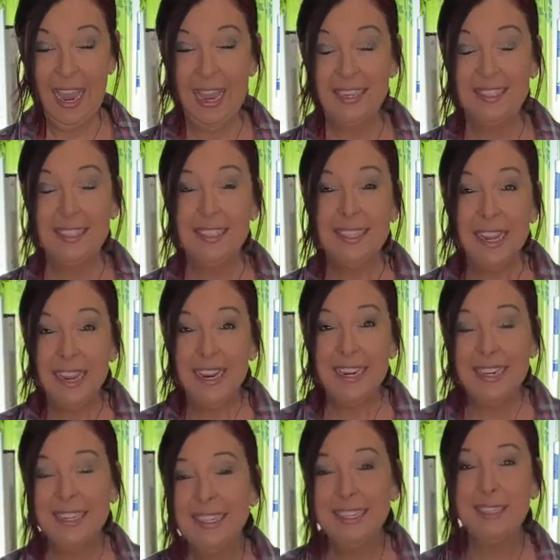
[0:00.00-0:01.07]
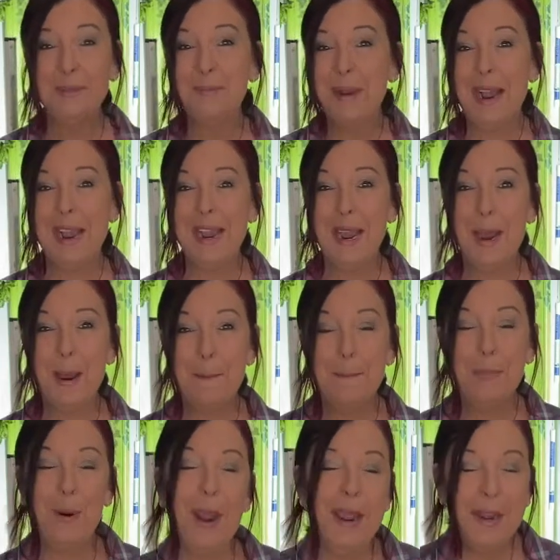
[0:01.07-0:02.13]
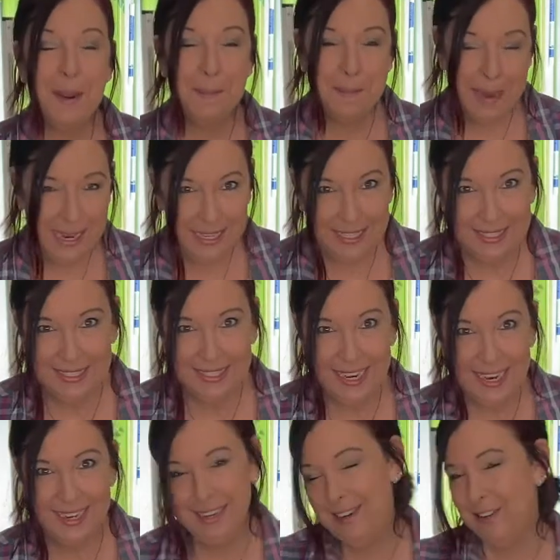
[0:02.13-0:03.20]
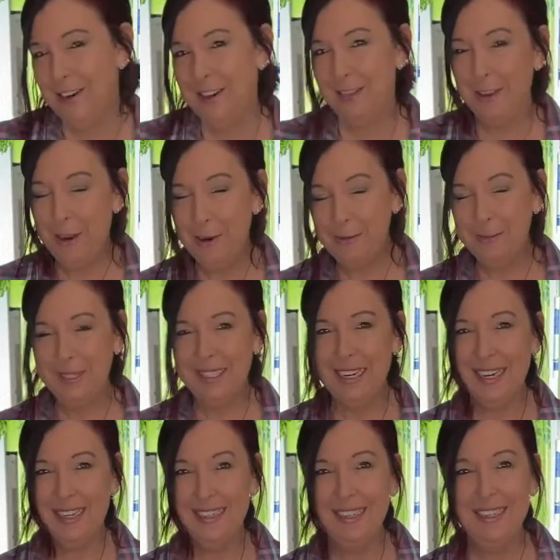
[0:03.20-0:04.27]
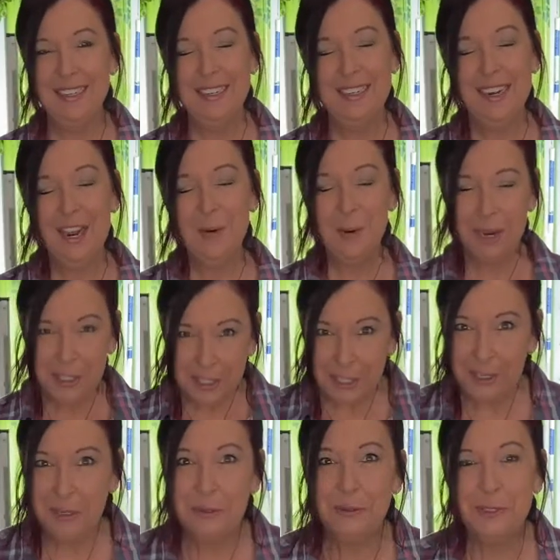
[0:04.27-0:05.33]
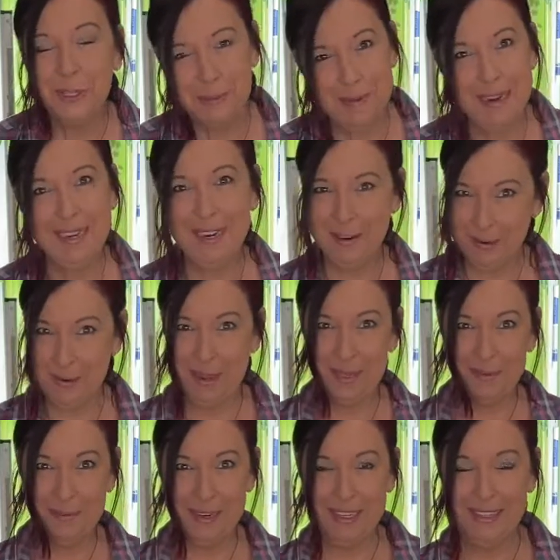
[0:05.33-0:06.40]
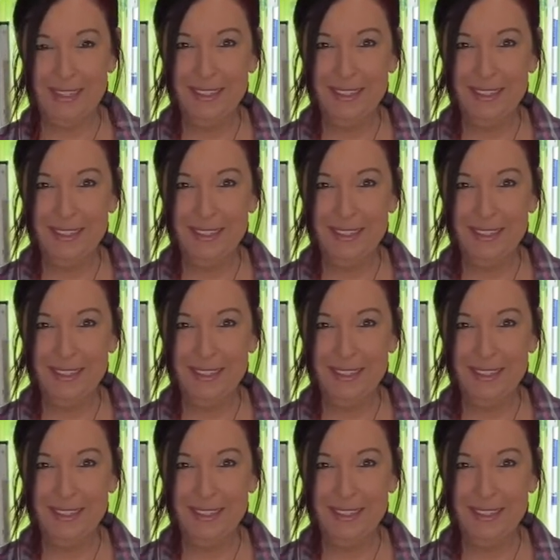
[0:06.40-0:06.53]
Today is my bread making day here at the homestead. I want you to make it with me.